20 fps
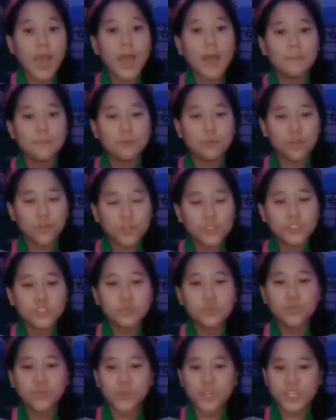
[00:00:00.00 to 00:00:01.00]
I'm going
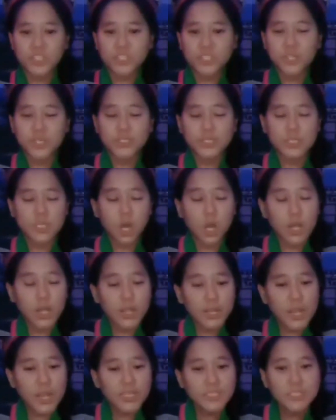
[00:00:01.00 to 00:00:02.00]
to wish His
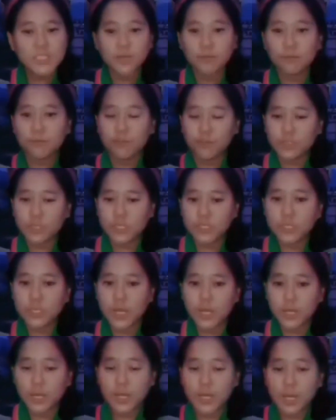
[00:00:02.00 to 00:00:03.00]
Holiness the 14th
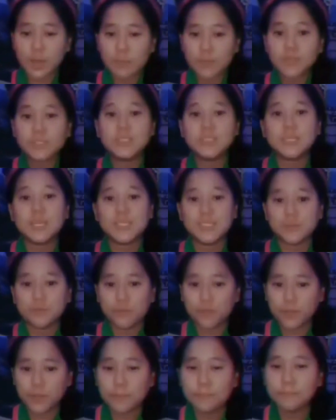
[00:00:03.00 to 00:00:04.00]
Dalai Lama's
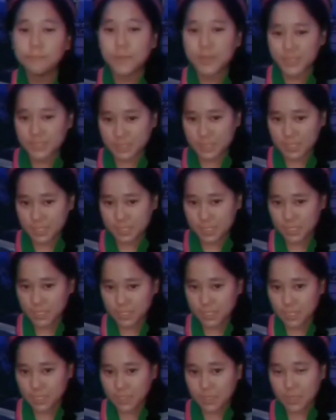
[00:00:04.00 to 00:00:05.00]
85th birthday.
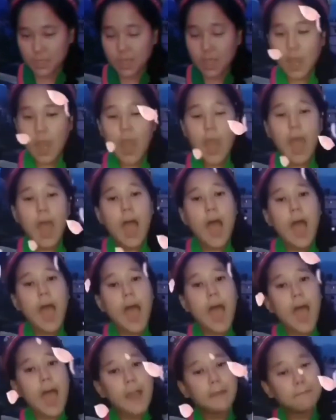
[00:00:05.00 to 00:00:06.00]

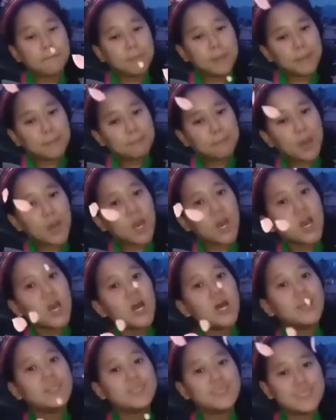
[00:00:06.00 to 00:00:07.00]
Happy
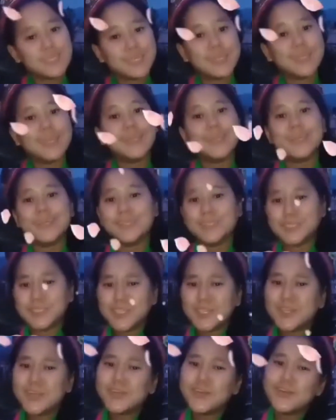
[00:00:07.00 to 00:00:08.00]
birthday
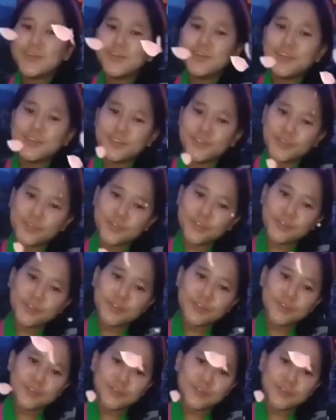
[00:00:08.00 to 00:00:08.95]
to you.